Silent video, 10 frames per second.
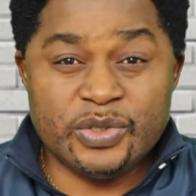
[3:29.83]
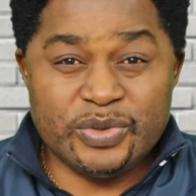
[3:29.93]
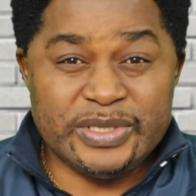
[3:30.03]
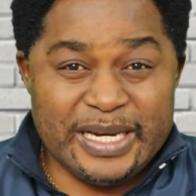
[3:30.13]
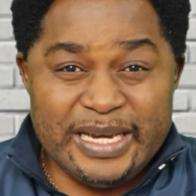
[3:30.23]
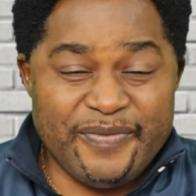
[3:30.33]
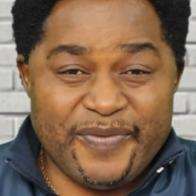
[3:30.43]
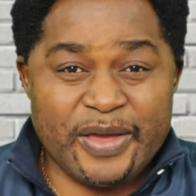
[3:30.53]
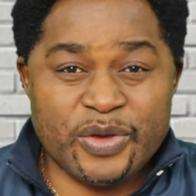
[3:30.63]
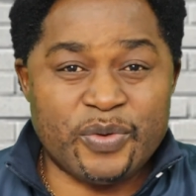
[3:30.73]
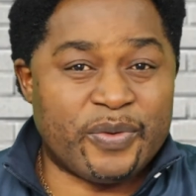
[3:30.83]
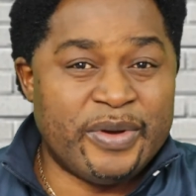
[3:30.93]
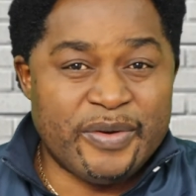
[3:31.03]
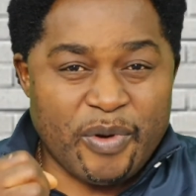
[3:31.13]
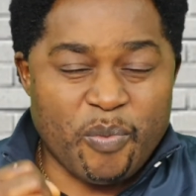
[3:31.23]
to deliver you
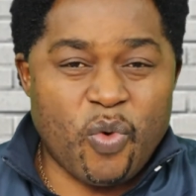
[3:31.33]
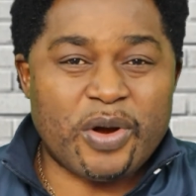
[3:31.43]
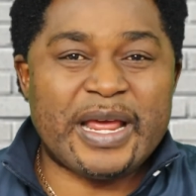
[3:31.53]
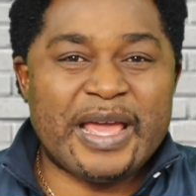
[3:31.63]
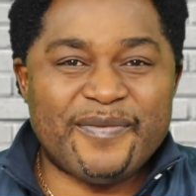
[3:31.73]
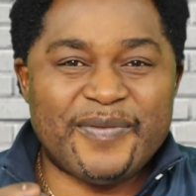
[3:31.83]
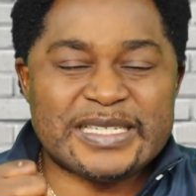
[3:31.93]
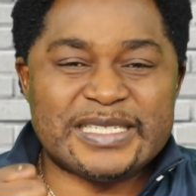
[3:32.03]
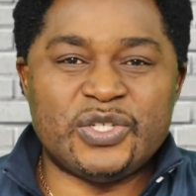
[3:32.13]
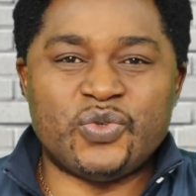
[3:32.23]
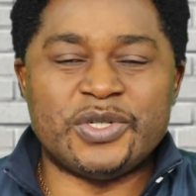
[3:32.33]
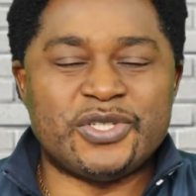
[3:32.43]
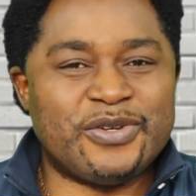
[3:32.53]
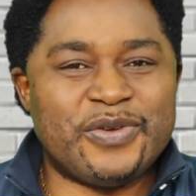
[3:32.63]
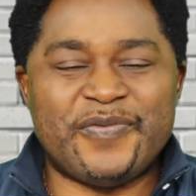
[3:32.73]
from whatever
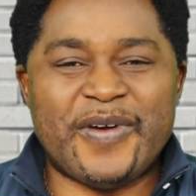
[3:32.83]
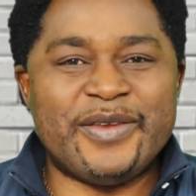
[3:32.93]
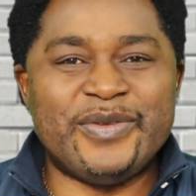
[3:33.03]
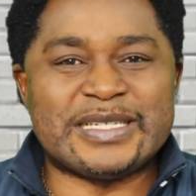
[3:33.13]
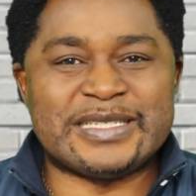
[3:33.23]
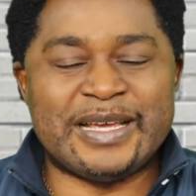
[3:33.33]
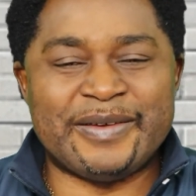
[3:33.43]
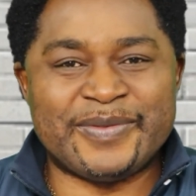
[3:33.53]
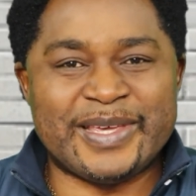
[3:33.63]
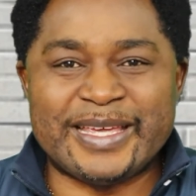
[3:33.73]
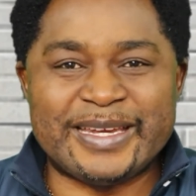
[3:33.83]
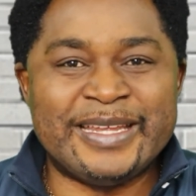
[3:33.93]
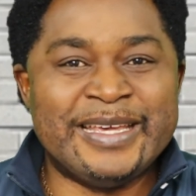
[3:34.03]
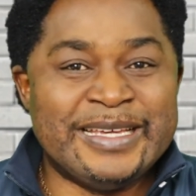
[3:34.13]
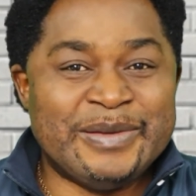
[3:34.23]
situation you find yourself in.